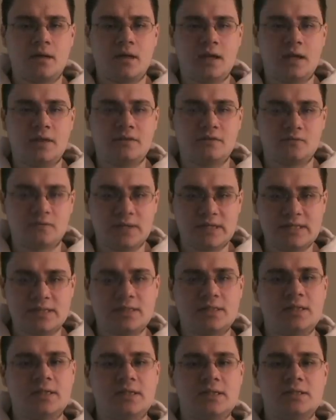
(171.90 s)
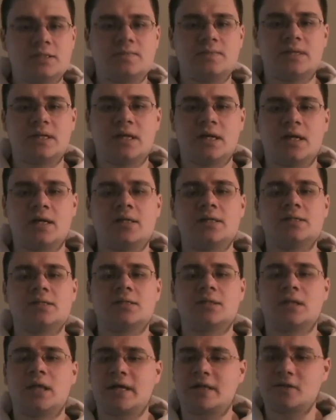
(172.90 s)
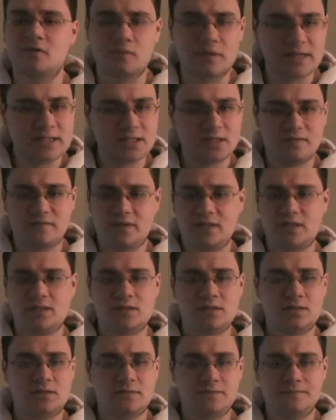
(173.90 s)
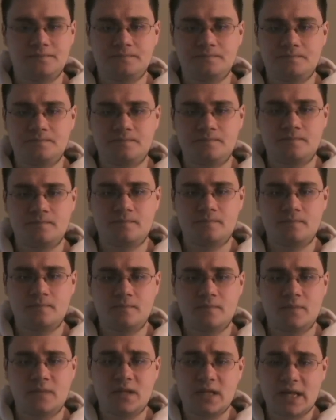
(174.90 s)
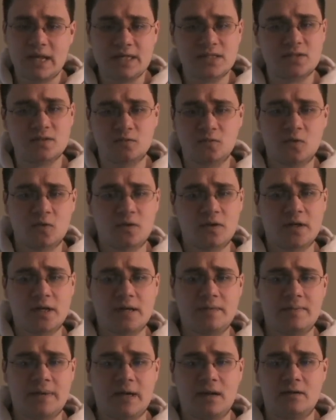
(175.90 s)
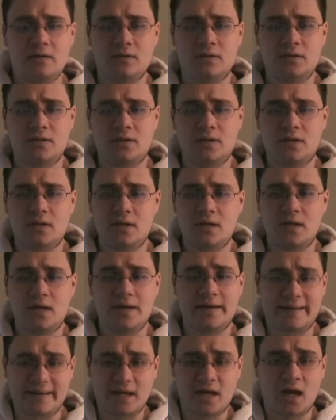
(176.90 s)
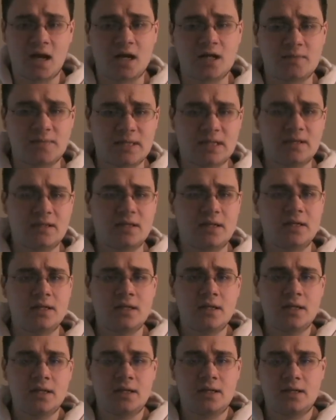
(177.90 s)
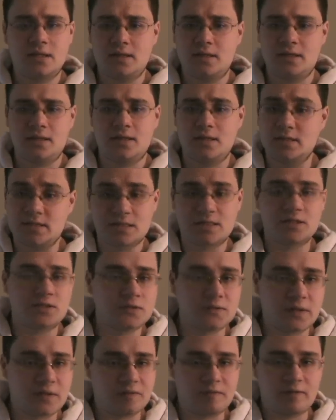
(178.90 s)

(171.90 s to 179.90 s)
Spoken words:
And the reason is because, like the rest of us, he has to worry about an economy that isn't doing